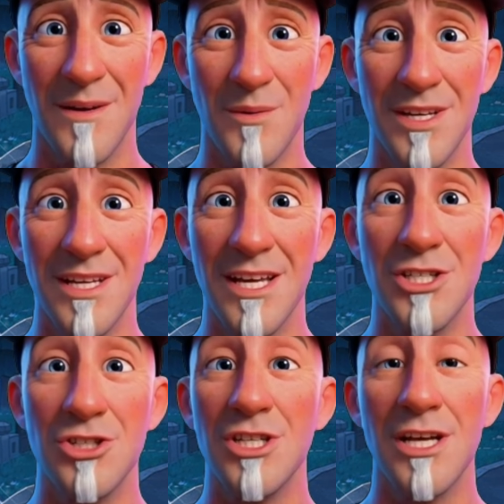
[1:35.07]
When the
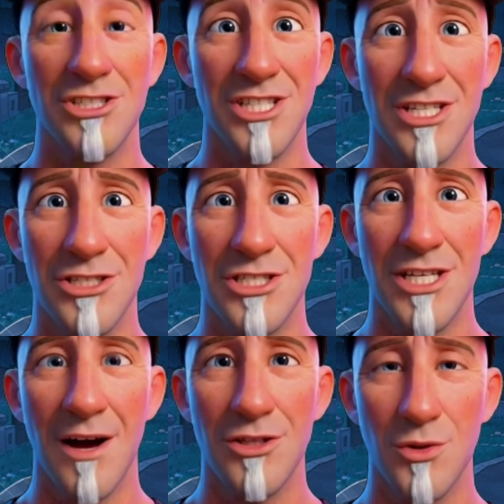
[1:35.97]
industry consensus
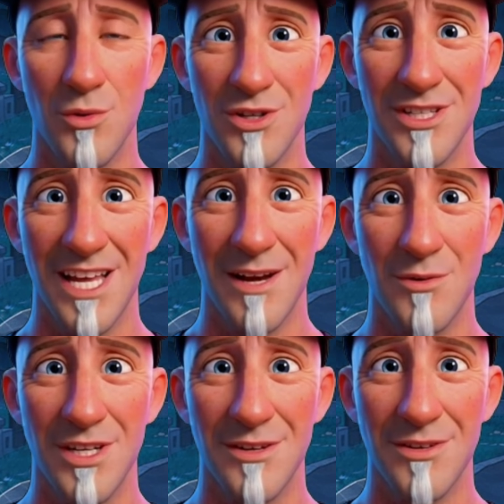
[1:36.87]
lands on one game
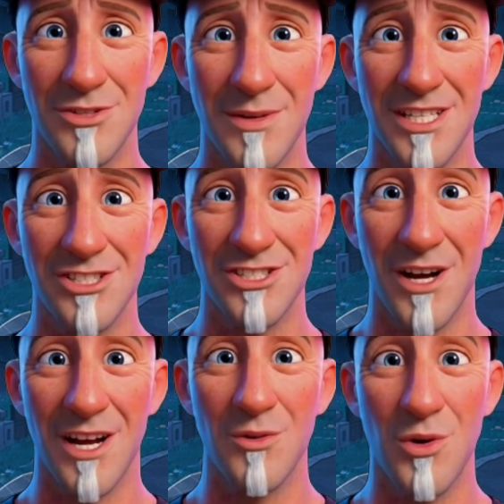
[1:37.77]
winning this many
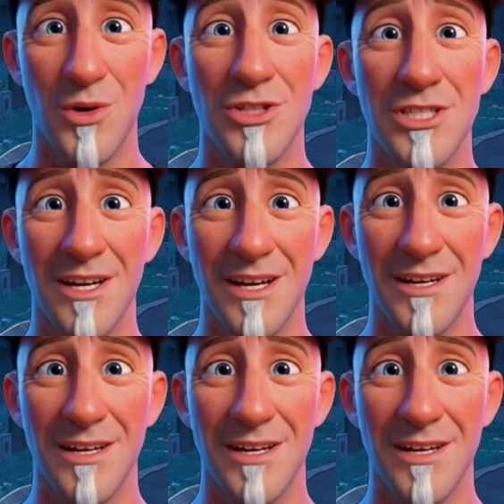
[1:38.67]
design awards,